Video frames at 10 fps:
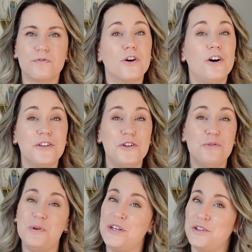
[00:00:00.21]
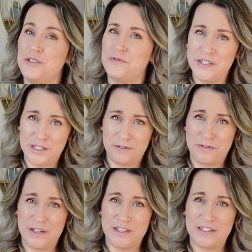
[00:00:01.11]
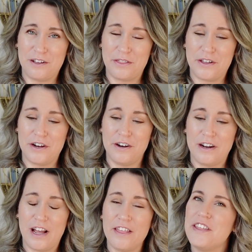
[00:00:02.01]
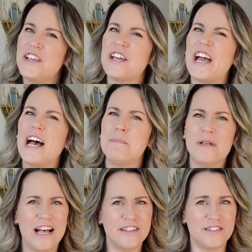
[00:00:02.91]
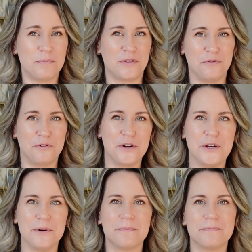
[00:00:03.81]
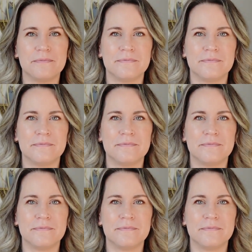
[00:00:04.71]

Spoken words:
For all you Windows Vista fans out there, I think Apple has something for you.